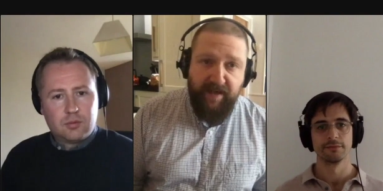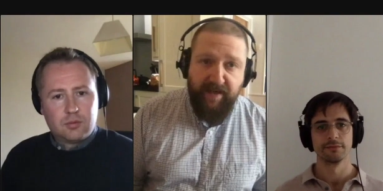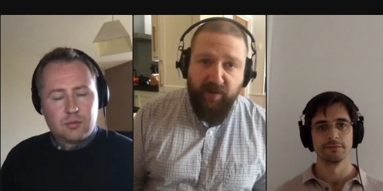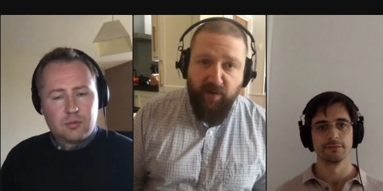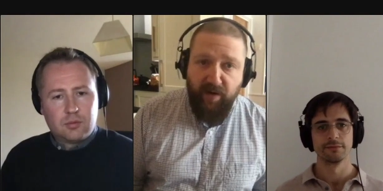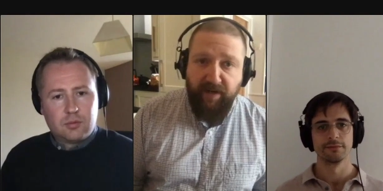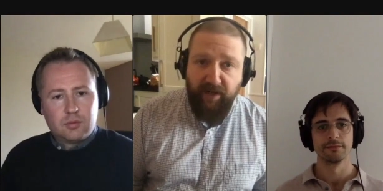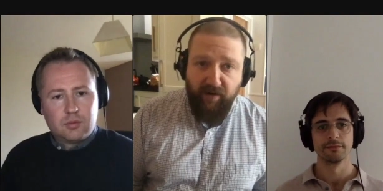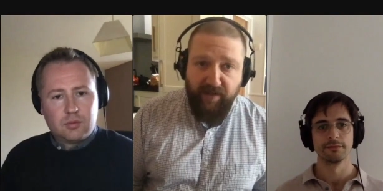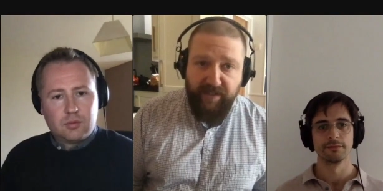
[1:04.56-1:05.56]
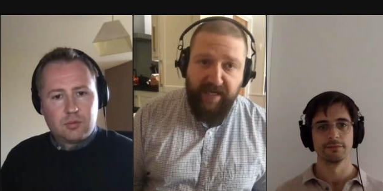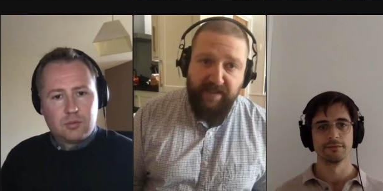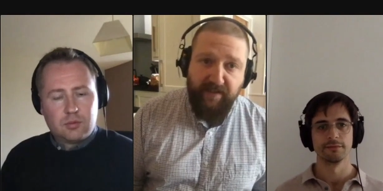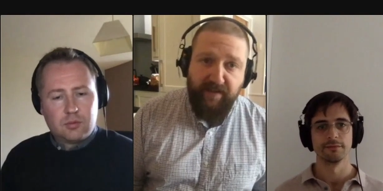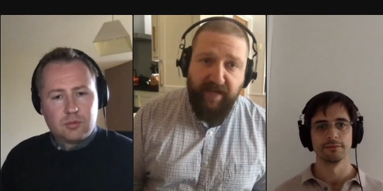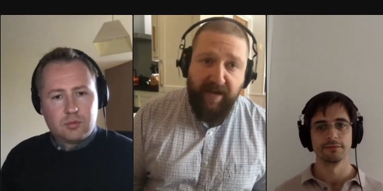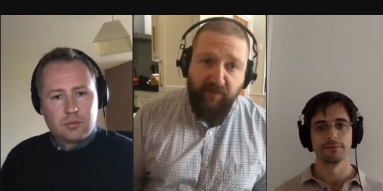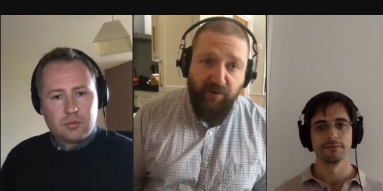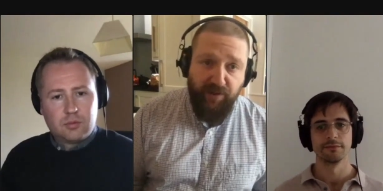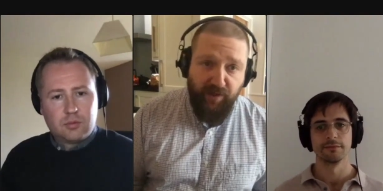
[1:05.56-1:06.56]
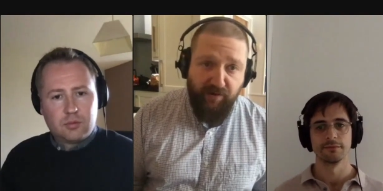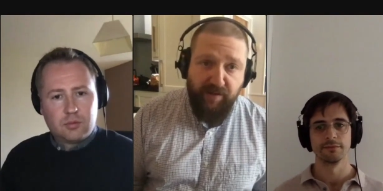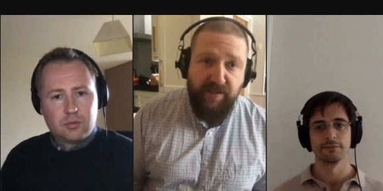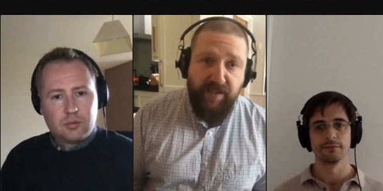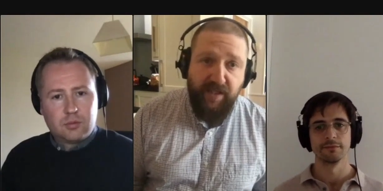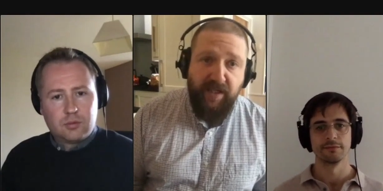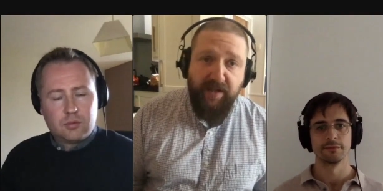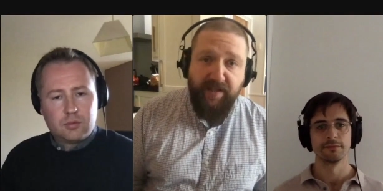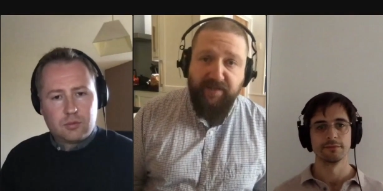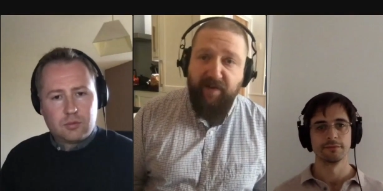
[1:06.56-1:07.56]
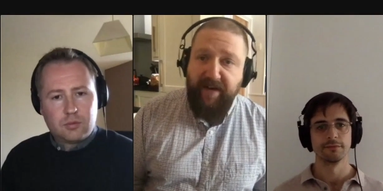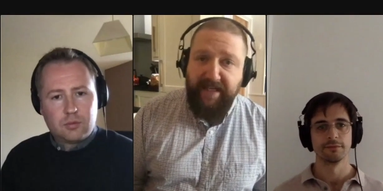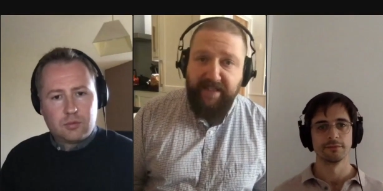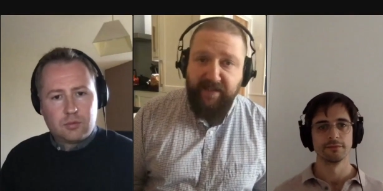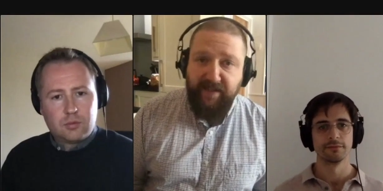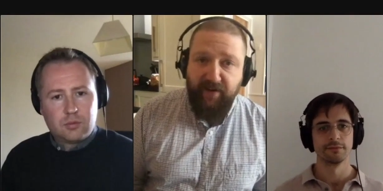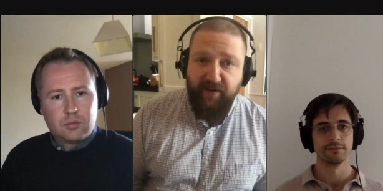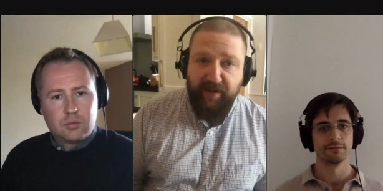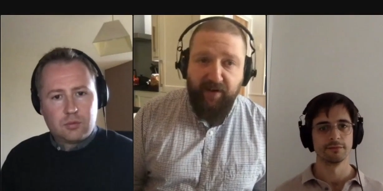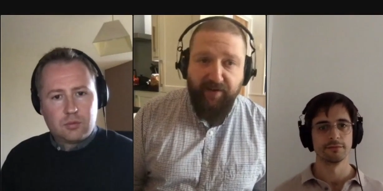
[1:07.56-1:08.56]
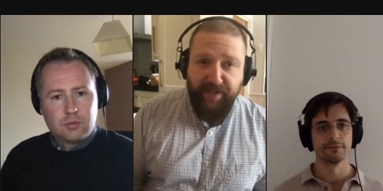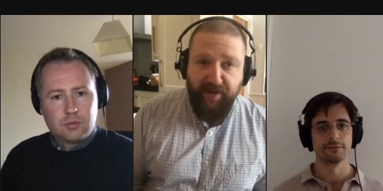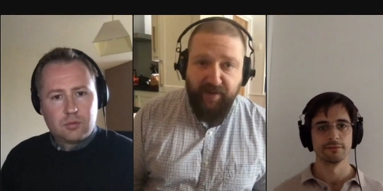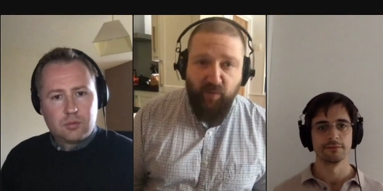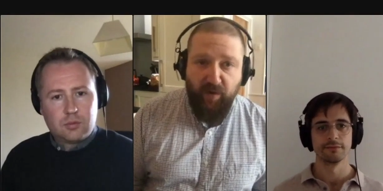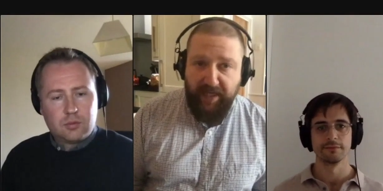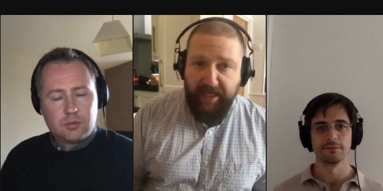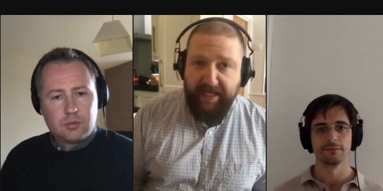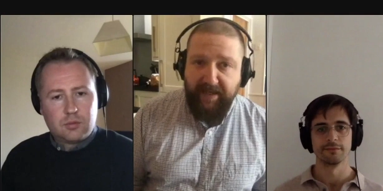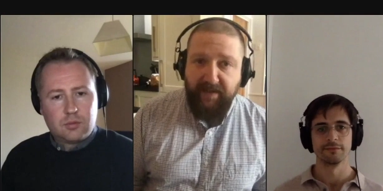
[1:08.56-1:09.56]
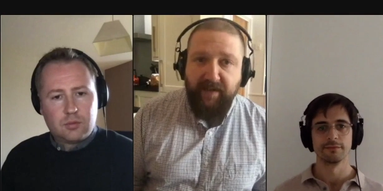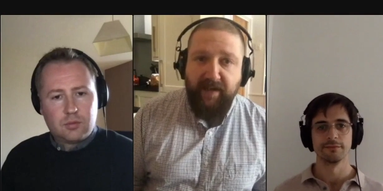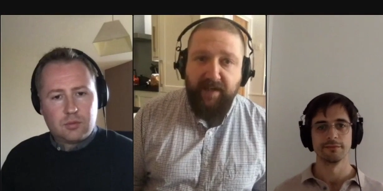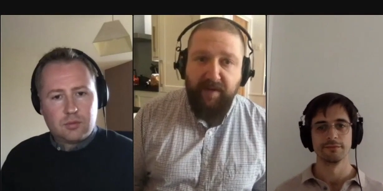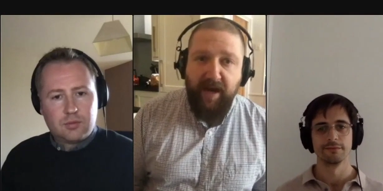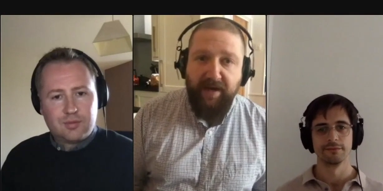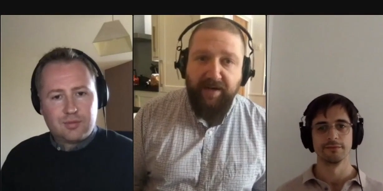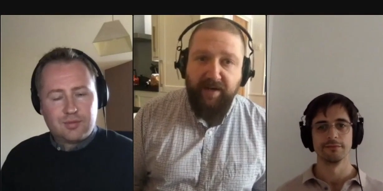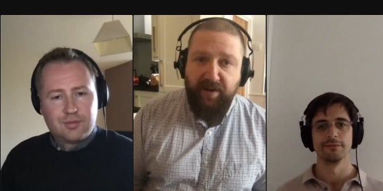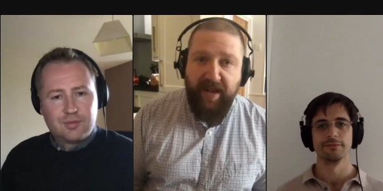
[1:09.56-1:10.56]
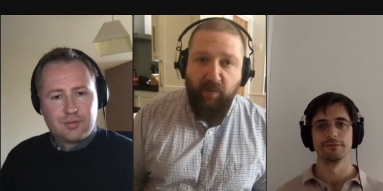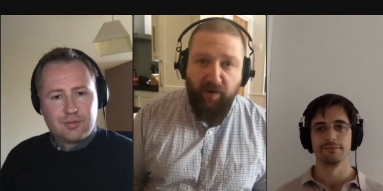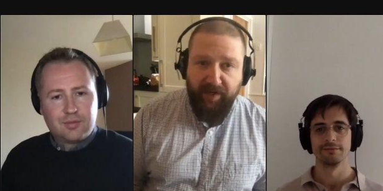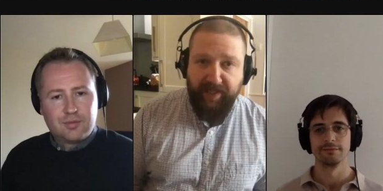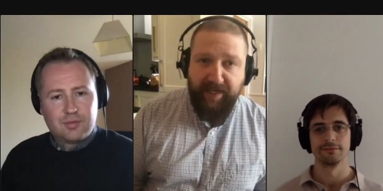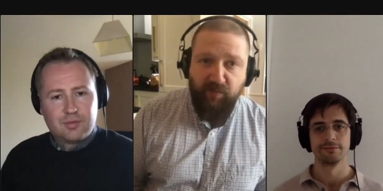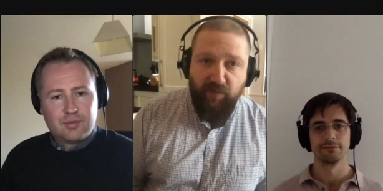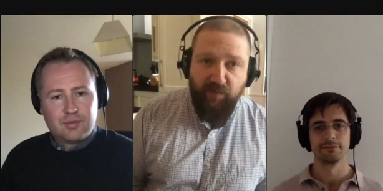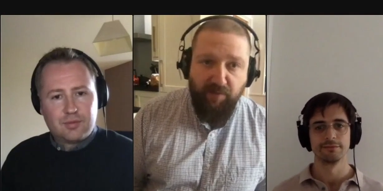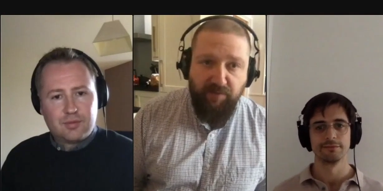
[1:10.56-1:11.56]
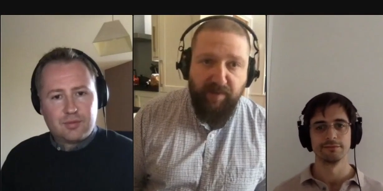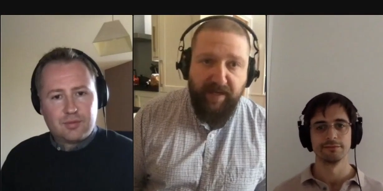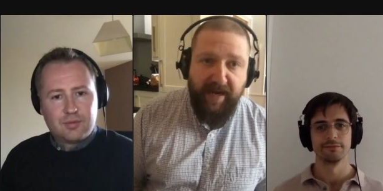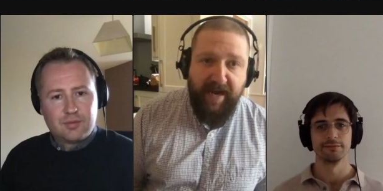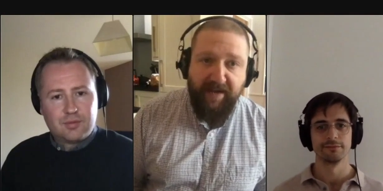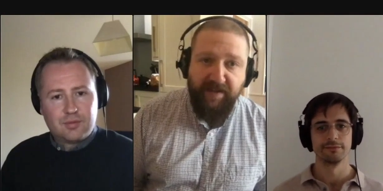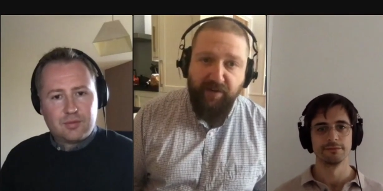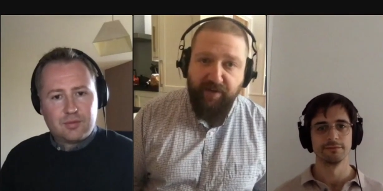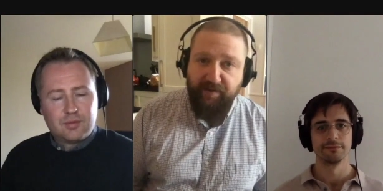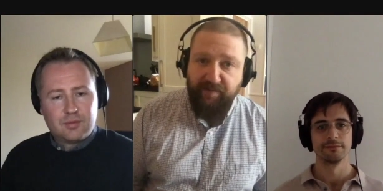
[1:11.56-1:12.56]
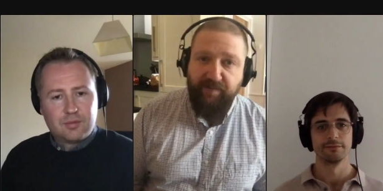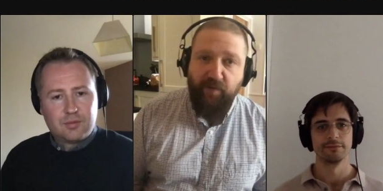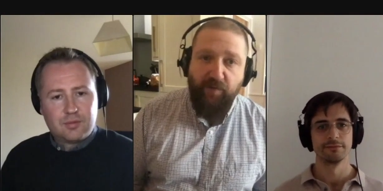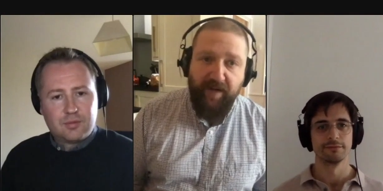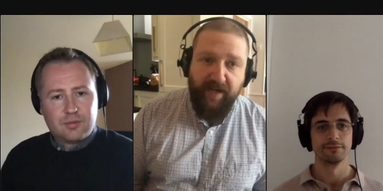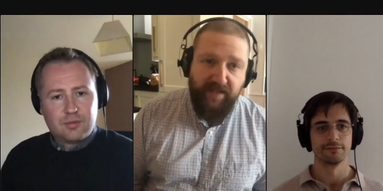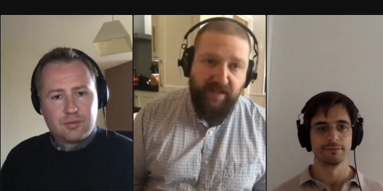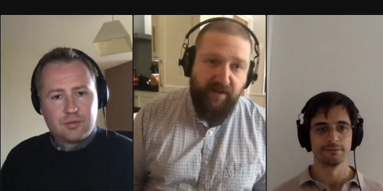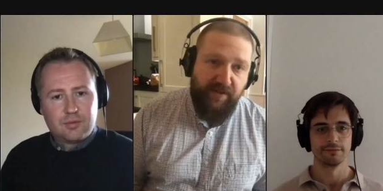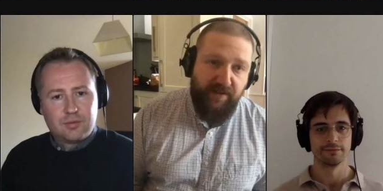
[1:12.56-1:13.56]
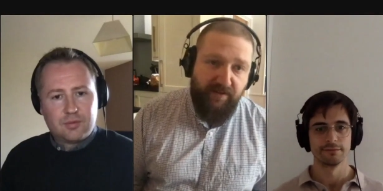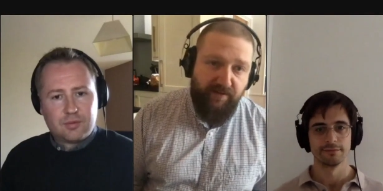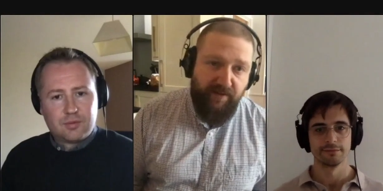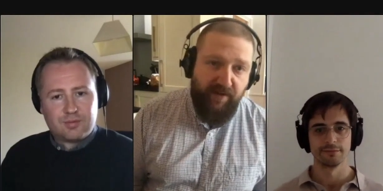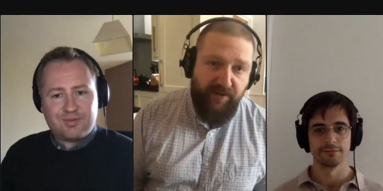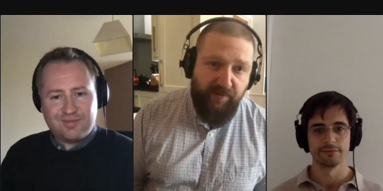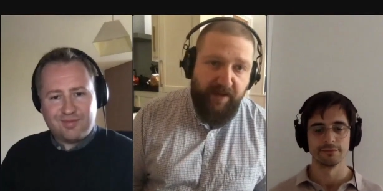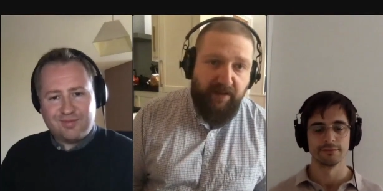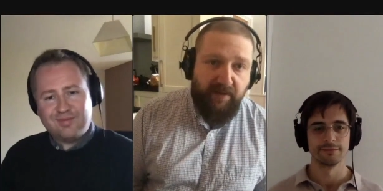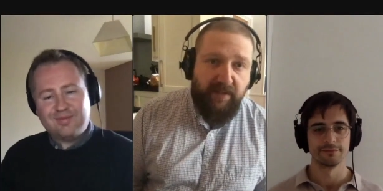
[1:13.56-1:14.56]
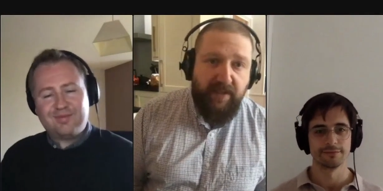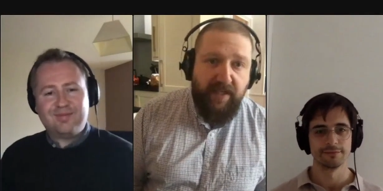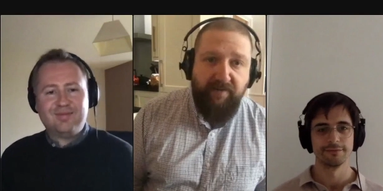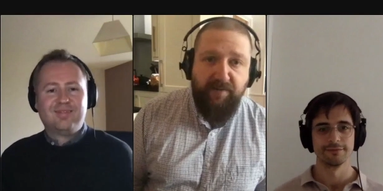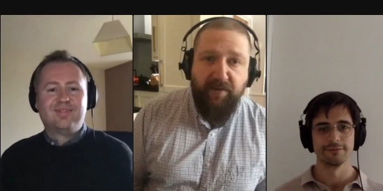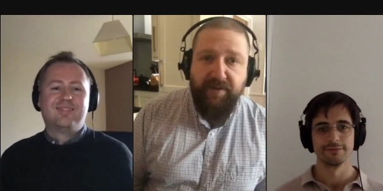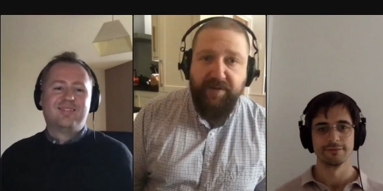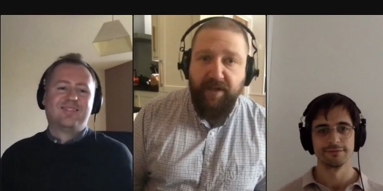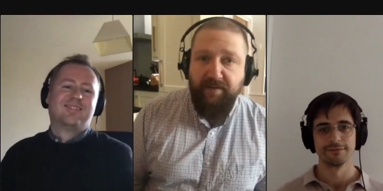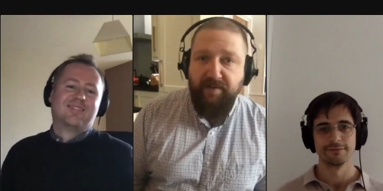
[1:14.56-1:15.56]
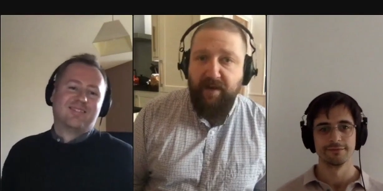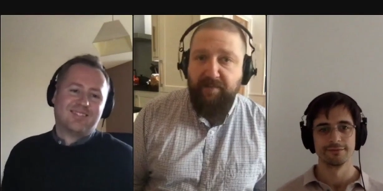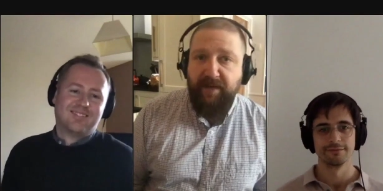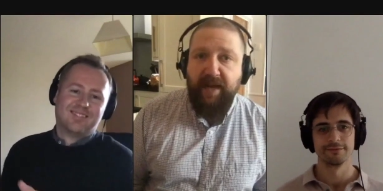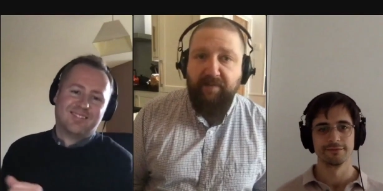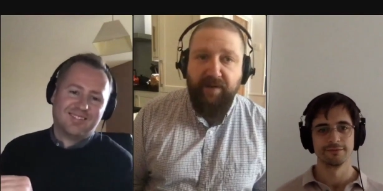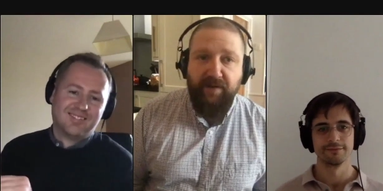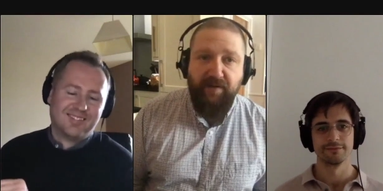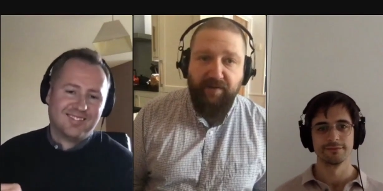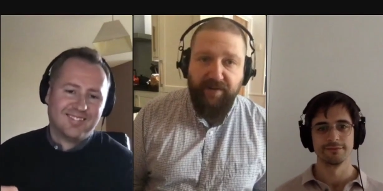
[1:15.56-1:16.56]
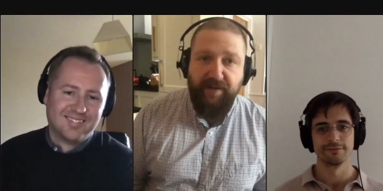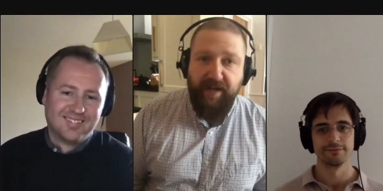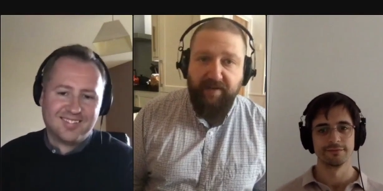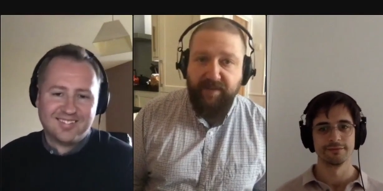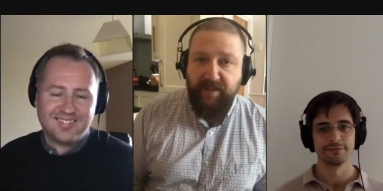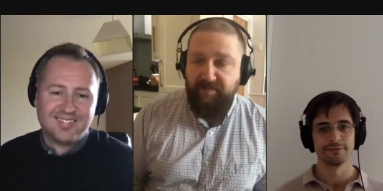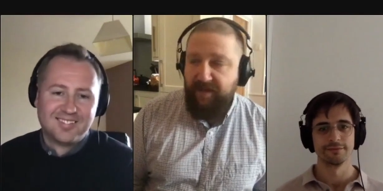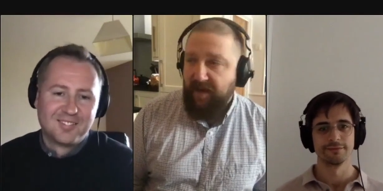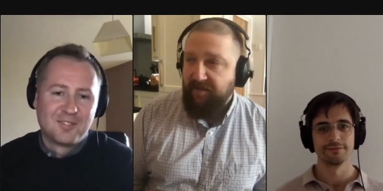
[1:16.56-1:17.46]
Speaker 1: query logs into CloudWatch logs. It's very easy to turn on in the console. It's one click, and that one click will probably add another 4 figures onto your bill every month. So be careful that you're not doing that. So yeah,